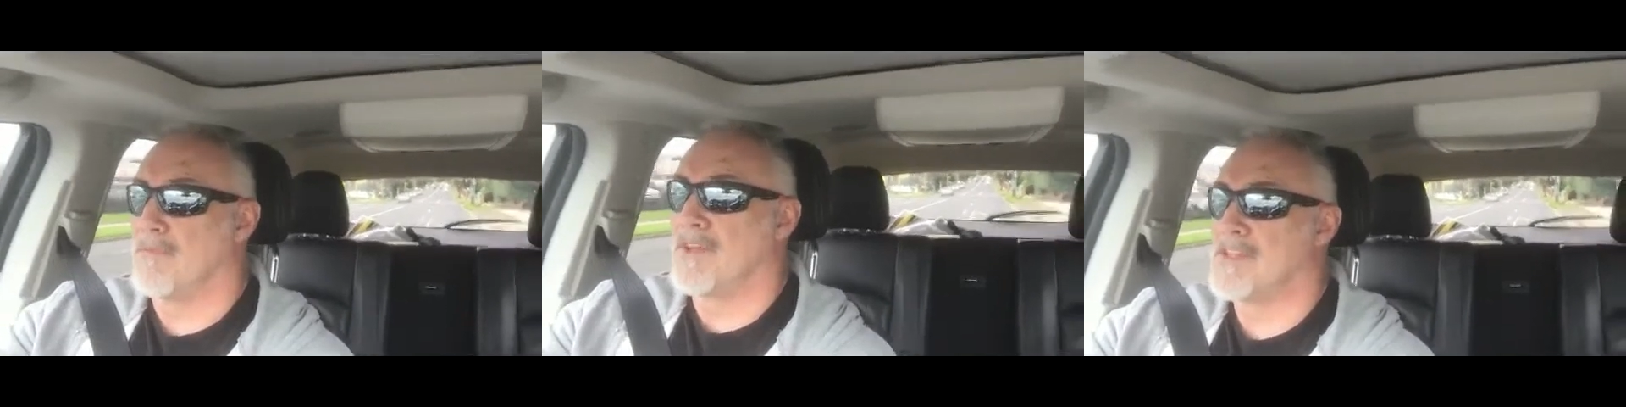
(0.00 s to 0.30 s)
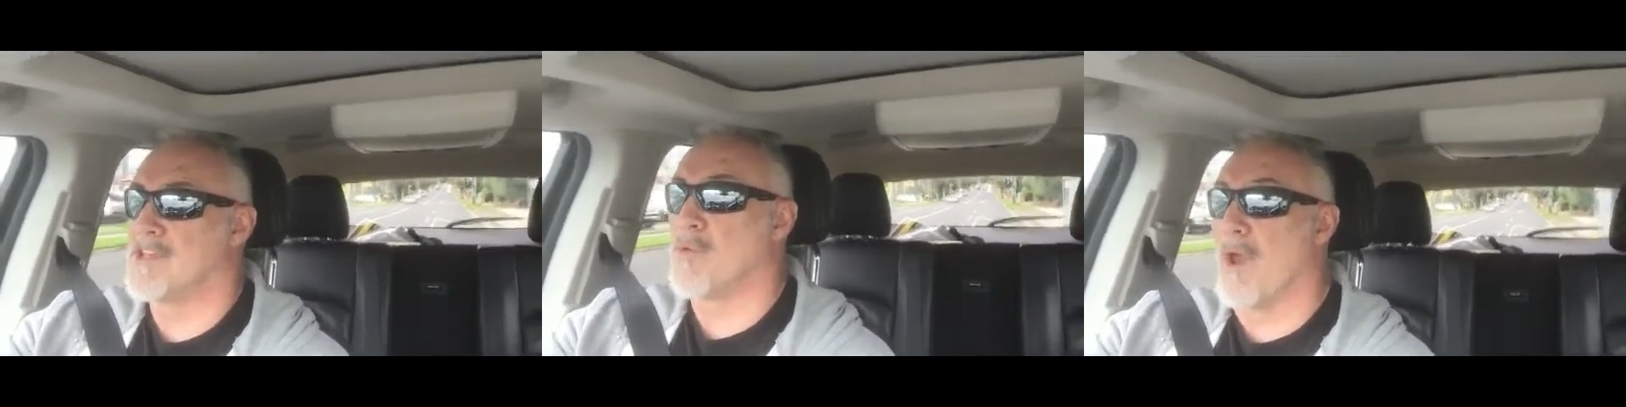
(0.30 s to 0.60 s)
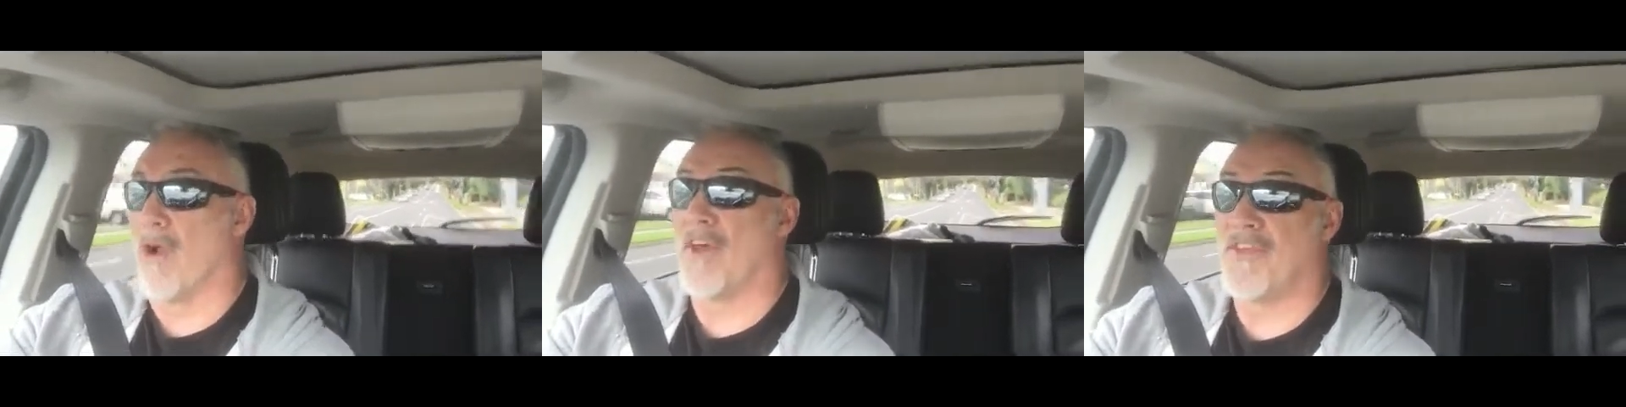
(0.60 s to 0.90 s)
this is
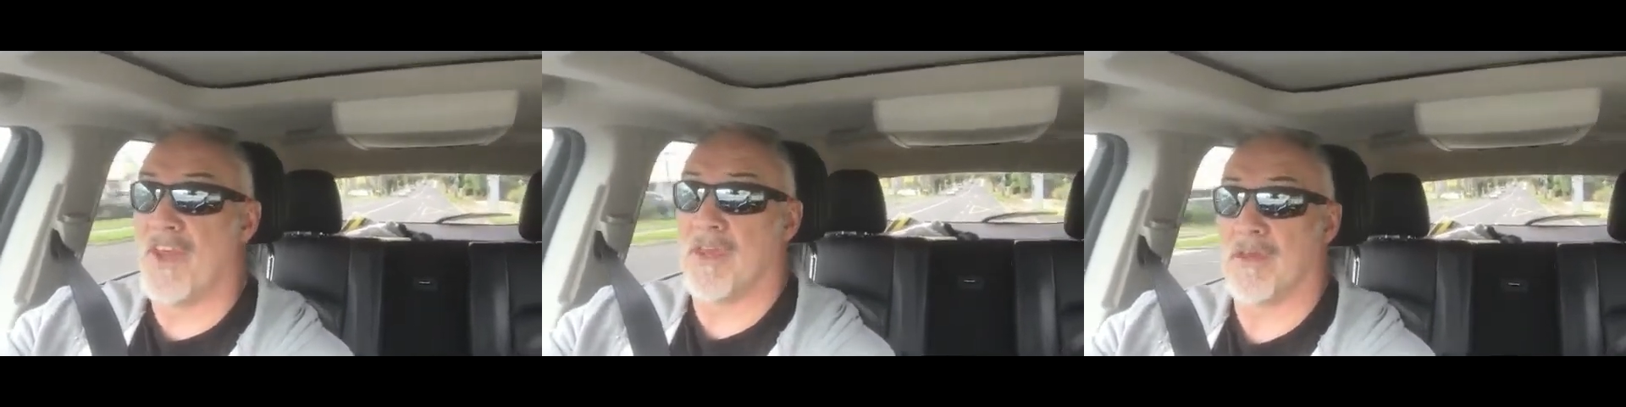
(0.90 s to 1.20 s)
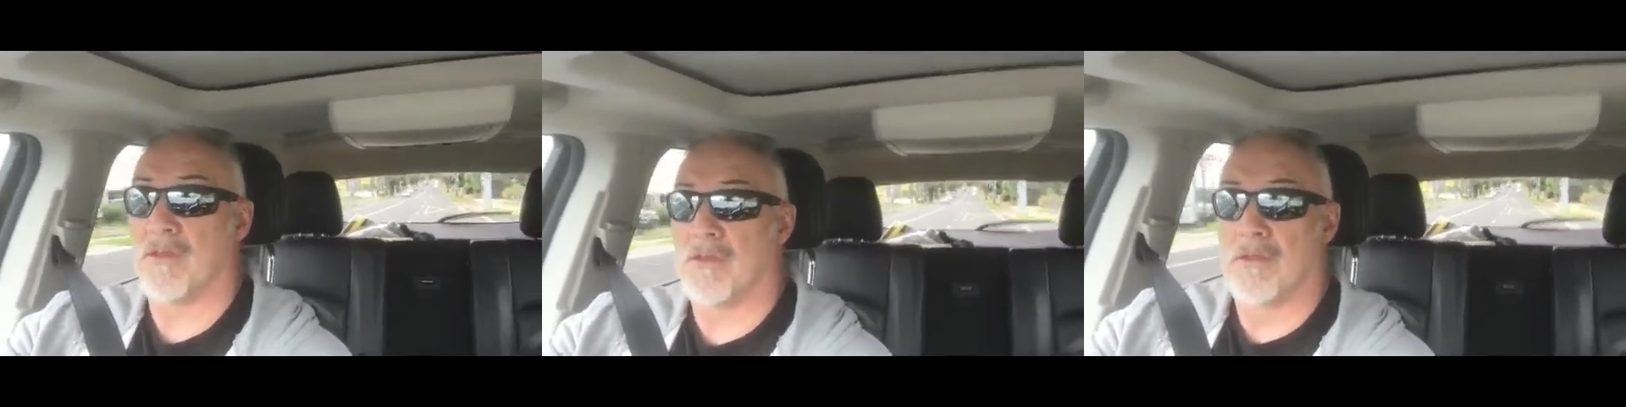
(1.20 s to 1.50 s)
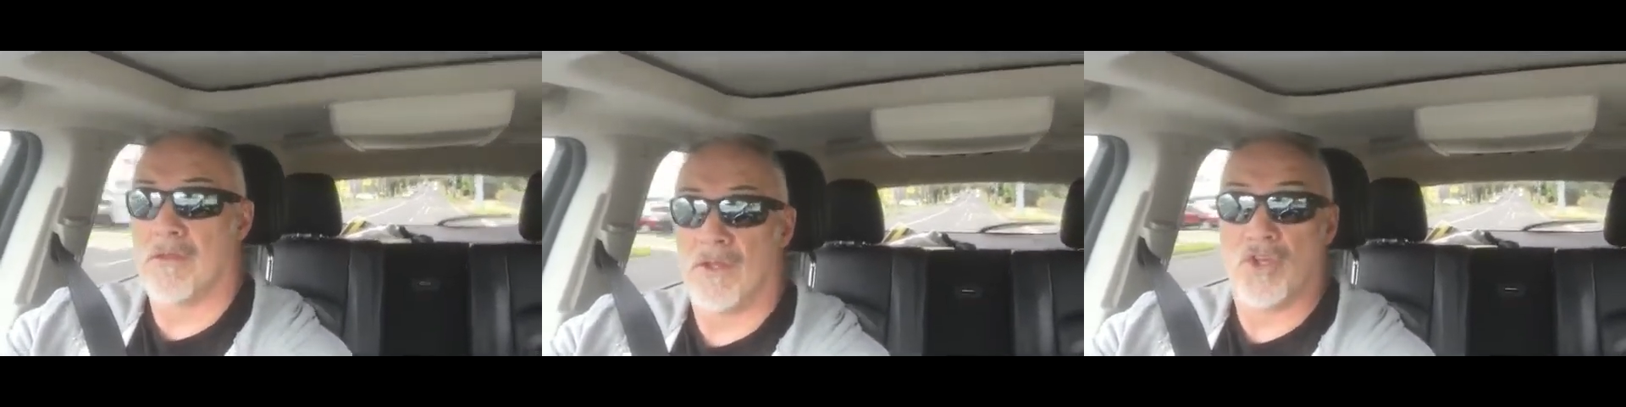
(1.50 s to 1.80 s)
where I think
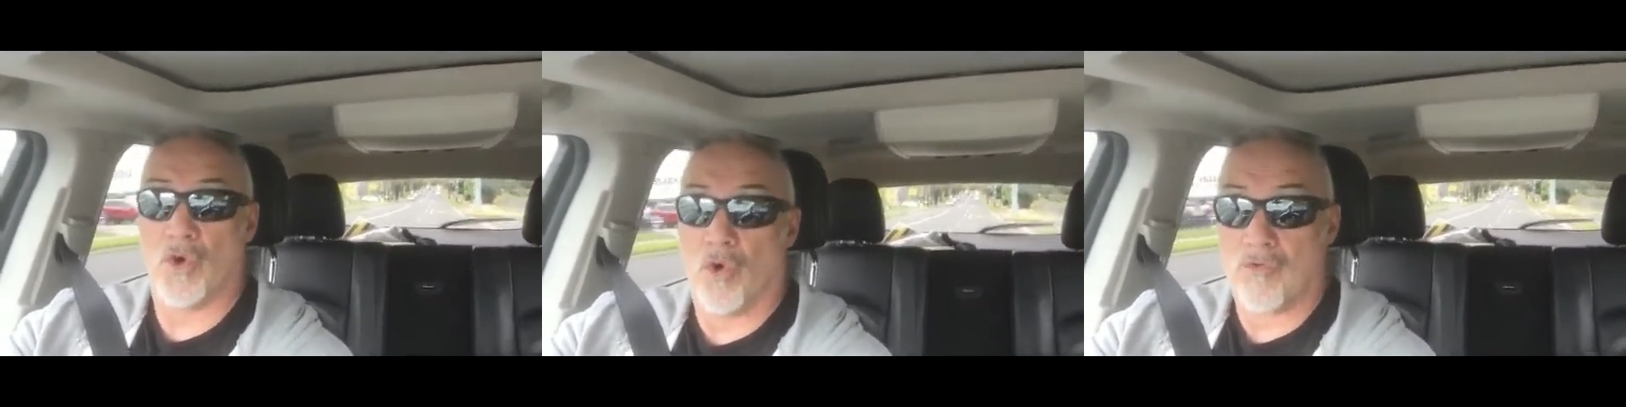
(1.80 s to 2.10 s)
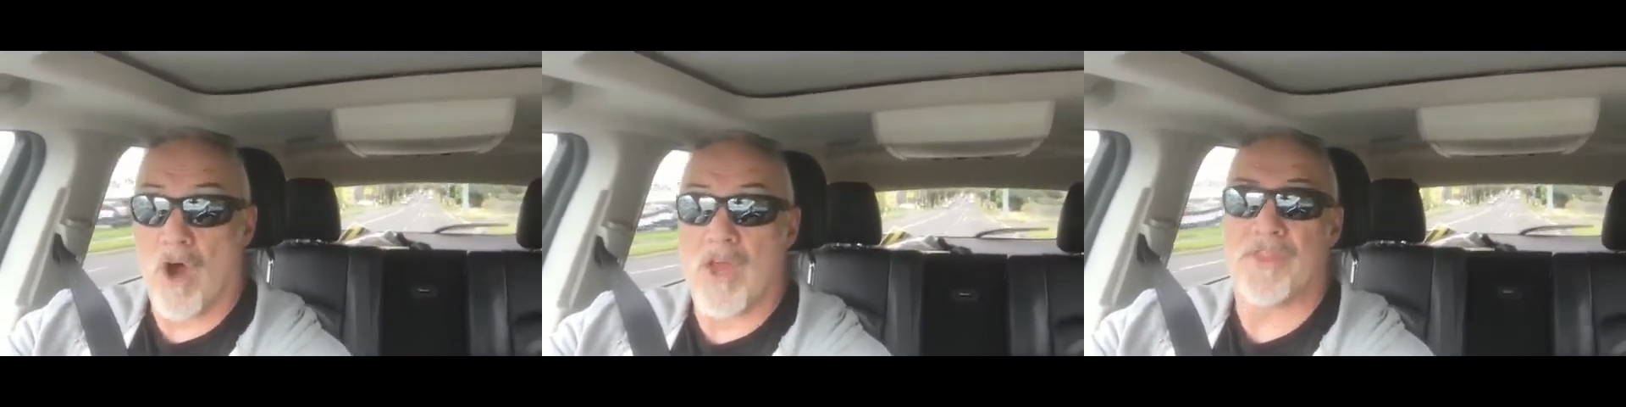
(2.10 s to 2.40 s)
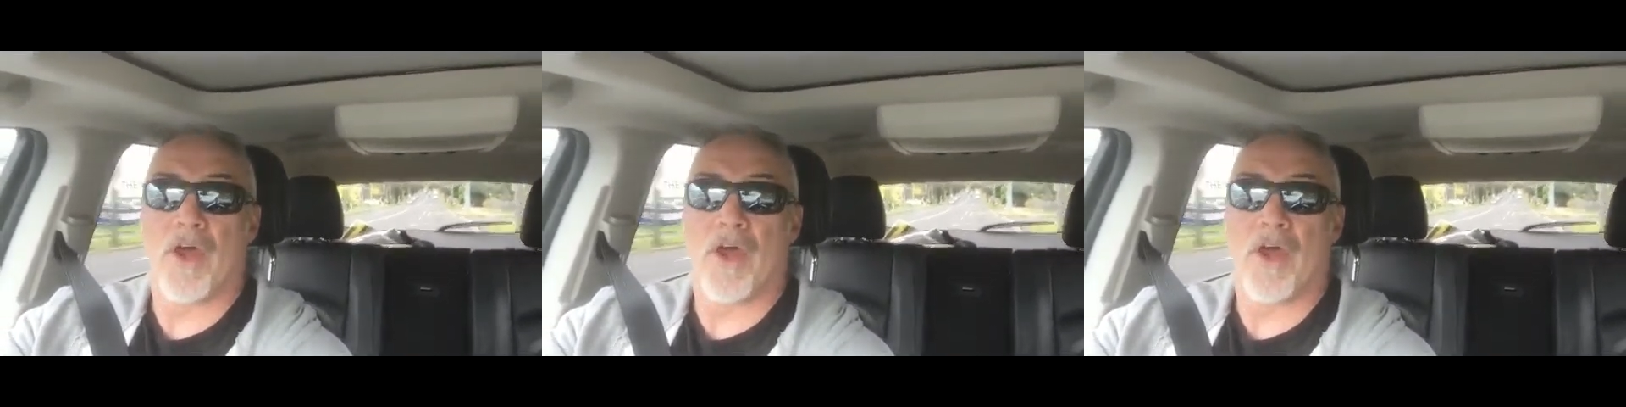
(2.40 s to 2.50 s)
you're right,